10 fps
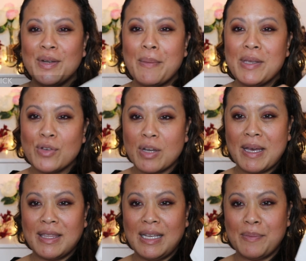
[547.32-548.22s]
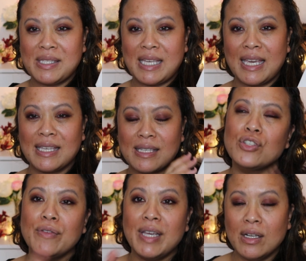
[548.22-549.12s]
let me talk about the lipsticks.
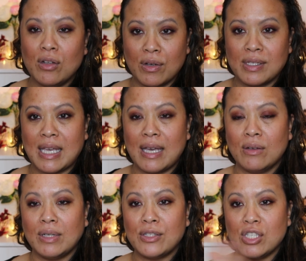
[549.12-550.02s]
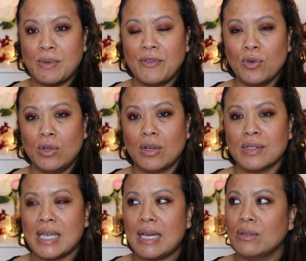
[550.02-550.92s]
During lockdown and just before
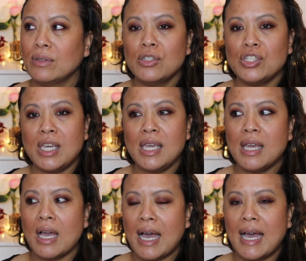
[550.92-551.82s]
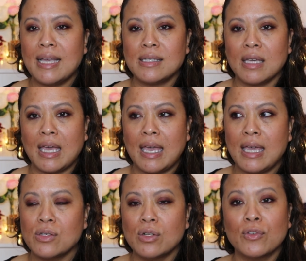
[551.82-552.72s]
lockdown, she had a
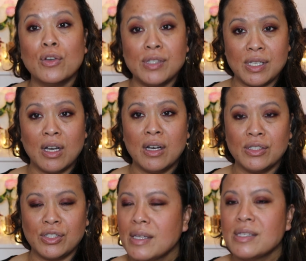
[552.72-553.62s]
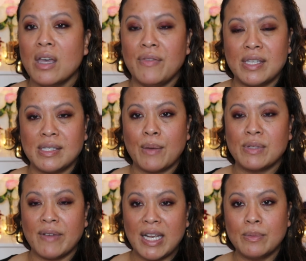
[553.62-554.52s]
sort of concierge service that was
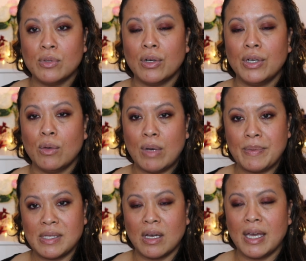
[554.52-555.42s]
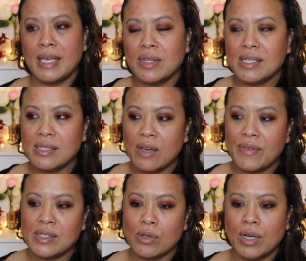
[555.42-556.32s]
available on her website. This
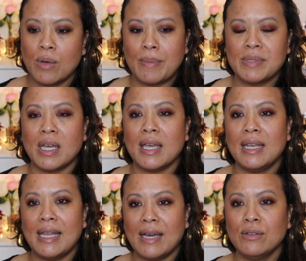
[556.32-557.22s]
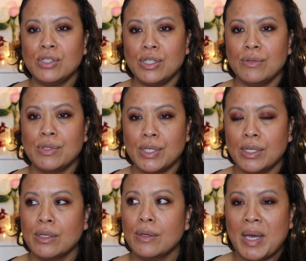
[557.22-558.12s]
service on her website allowed you
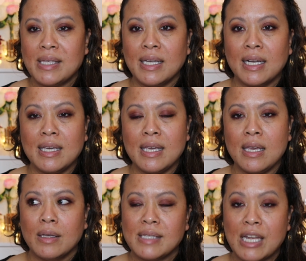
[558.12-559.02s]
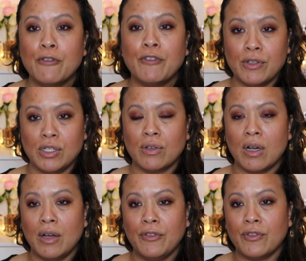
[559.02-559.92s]
to basically send a
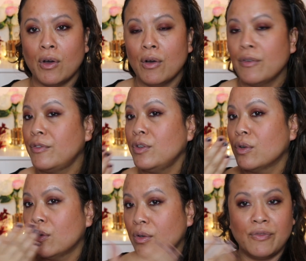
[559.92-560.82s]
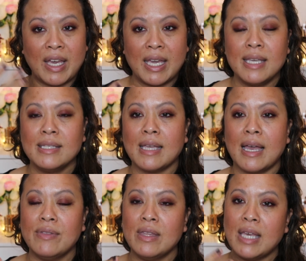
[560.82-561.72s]
photograph of your face
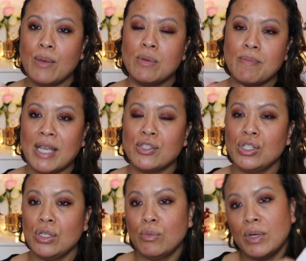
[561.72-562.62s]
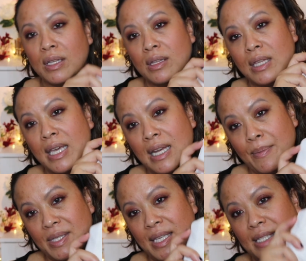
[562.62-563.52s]
and then they would match you with the
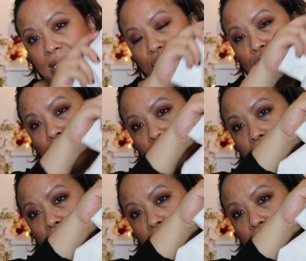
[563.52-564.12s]
lipsticks that she just